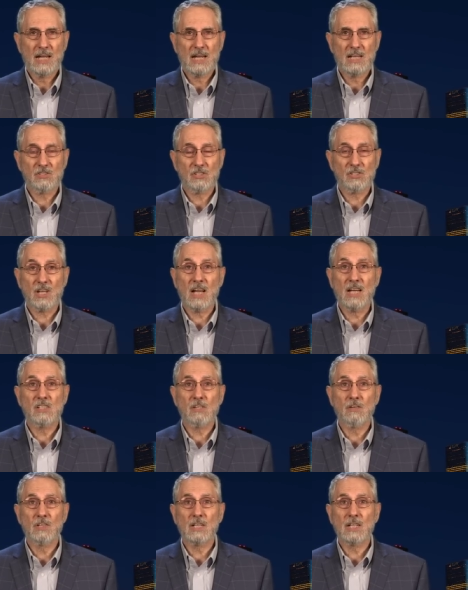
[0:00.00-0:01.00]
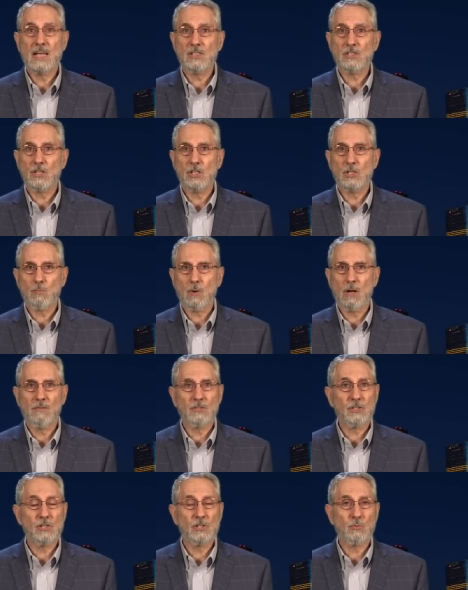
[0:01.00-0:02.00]
as the signs of the last days
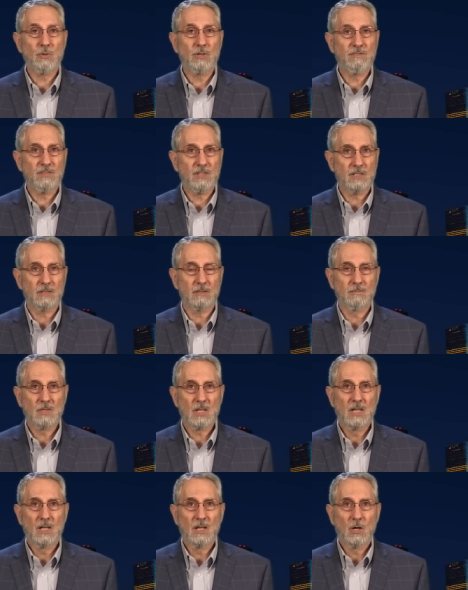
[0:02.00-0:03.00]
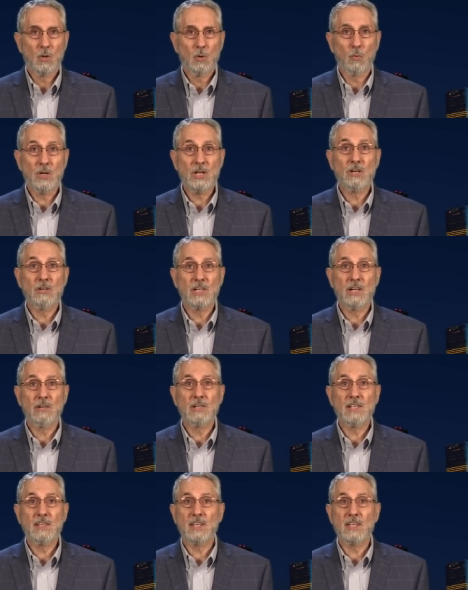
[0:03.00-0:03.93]
prophecies reveal, we are nearing